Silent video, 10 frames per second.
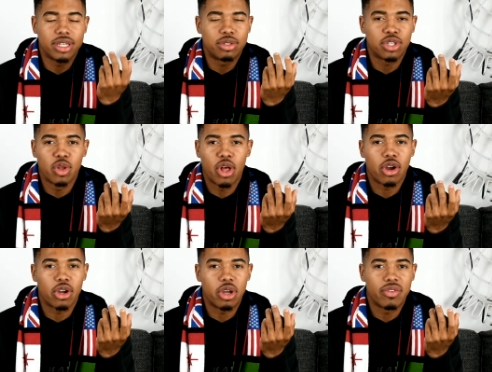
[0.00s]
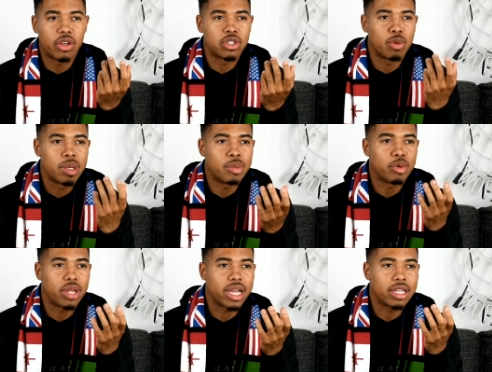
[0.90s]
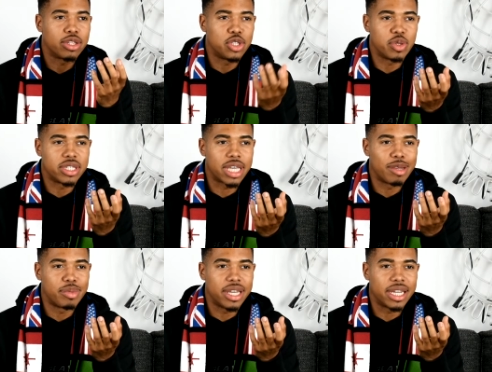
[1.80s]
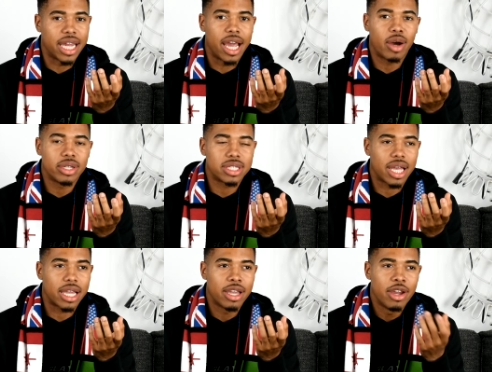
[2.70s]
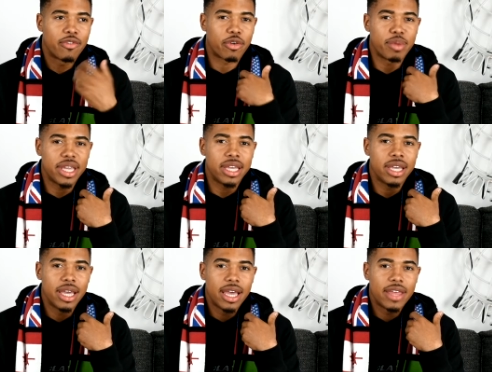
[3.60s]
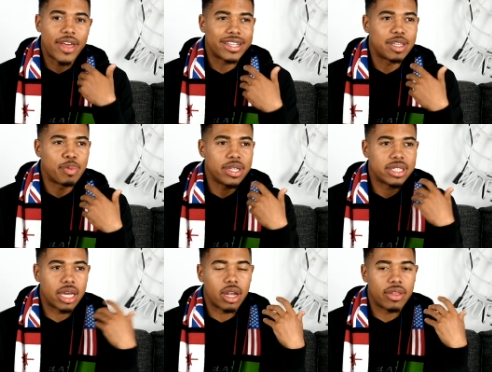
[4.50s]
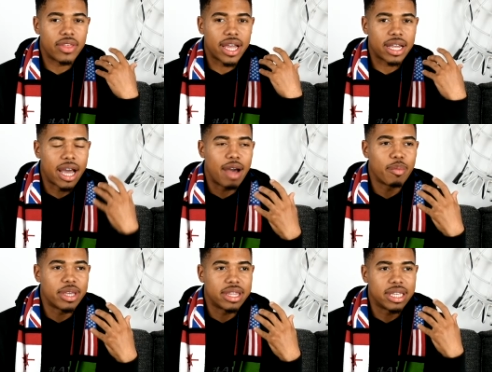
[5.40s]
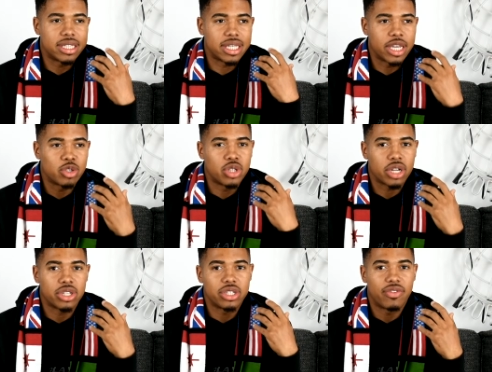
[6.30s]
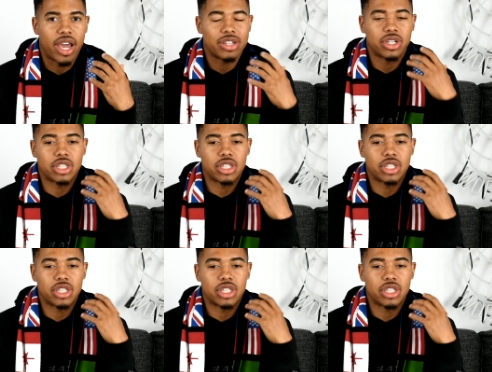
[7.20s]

It's so long ago, even though so many people like do the same thing now. It's like, for me, that's the piece that got me this introduction to fashion.